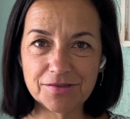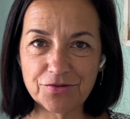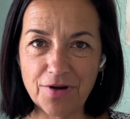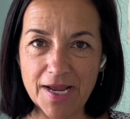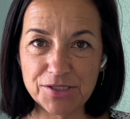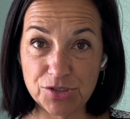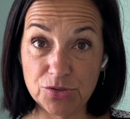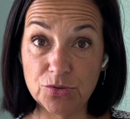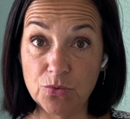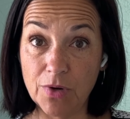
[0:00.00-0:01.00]
Christ,
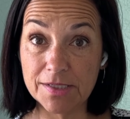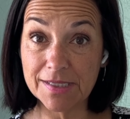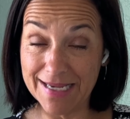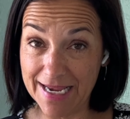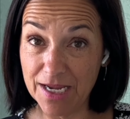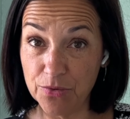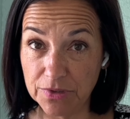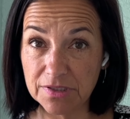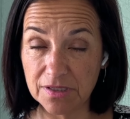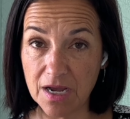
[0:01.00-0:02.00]
who was
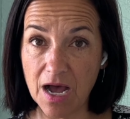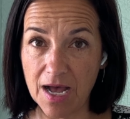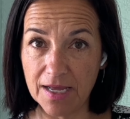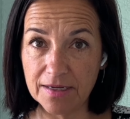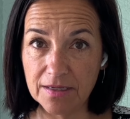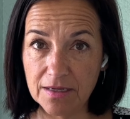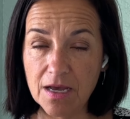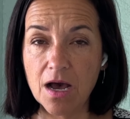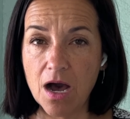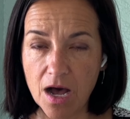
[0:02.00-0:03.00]
equal to God,
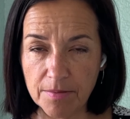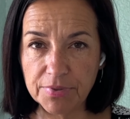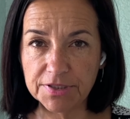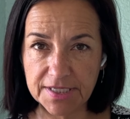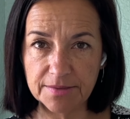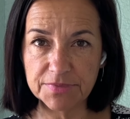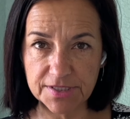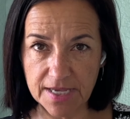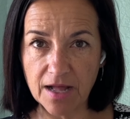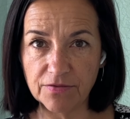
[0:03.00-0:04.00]
humbled
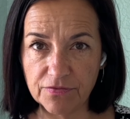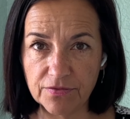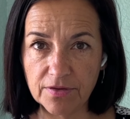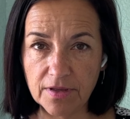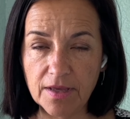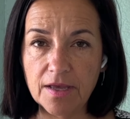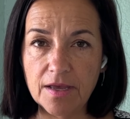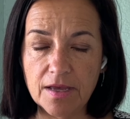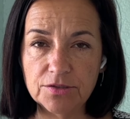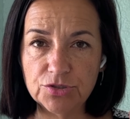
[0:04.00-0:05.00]
himself,
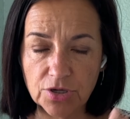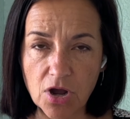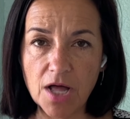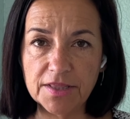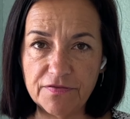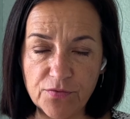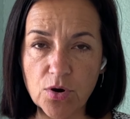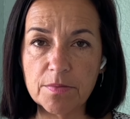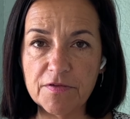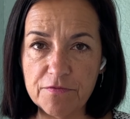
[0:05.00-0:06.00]
took on the
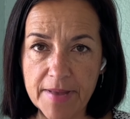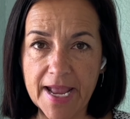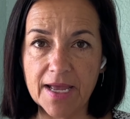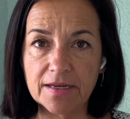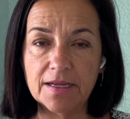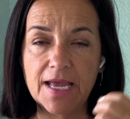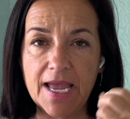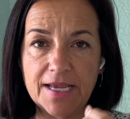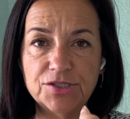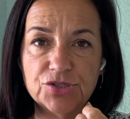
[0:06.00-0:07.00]
form of man,
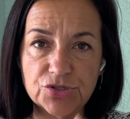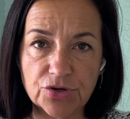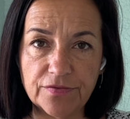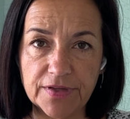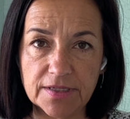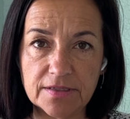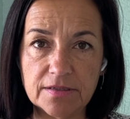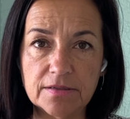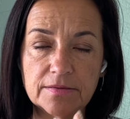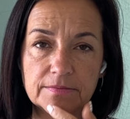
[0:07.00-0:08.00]
a
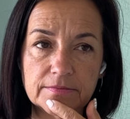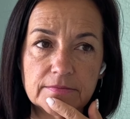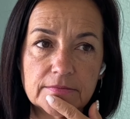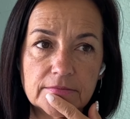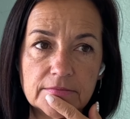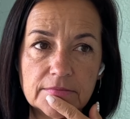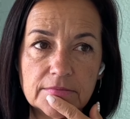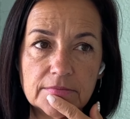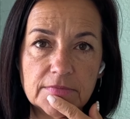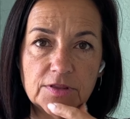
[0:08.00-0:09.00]
servant,
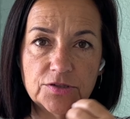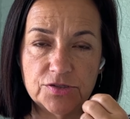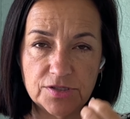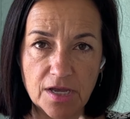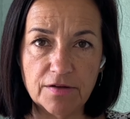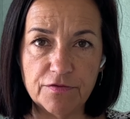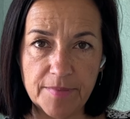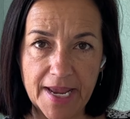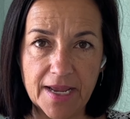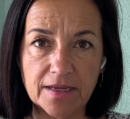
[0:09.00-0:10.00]
the Son of
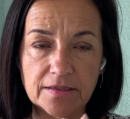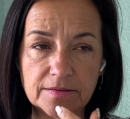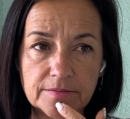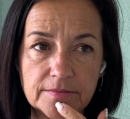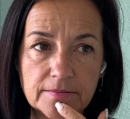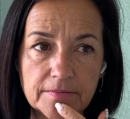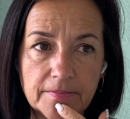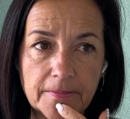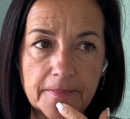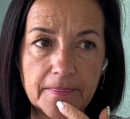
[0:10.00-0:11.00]
Man,
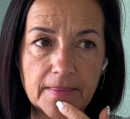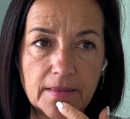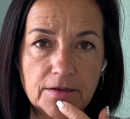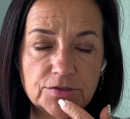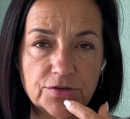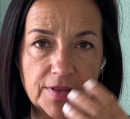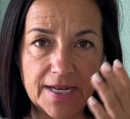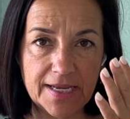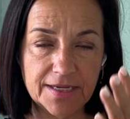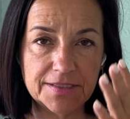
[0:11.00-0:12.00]
so that
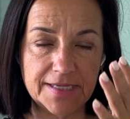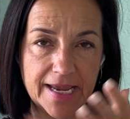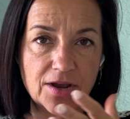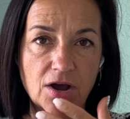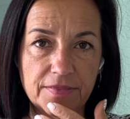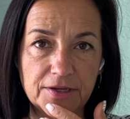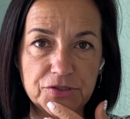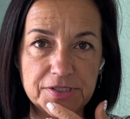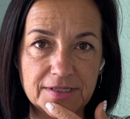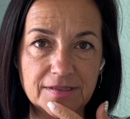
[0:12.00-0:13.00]
he could take on their
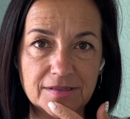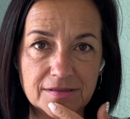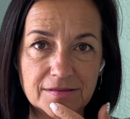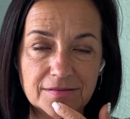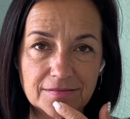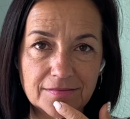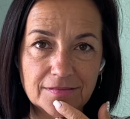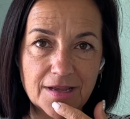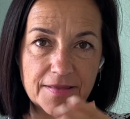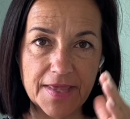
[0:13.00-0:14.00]
sins.
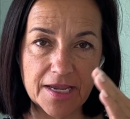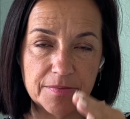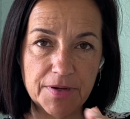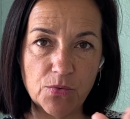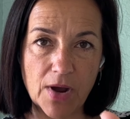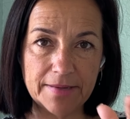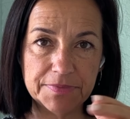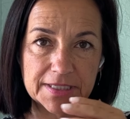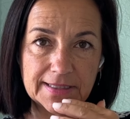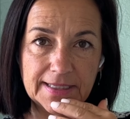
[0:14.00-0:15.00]
They can be
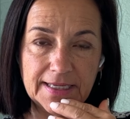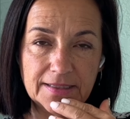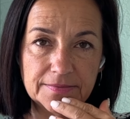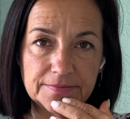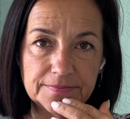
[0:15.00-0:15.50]
wiped clean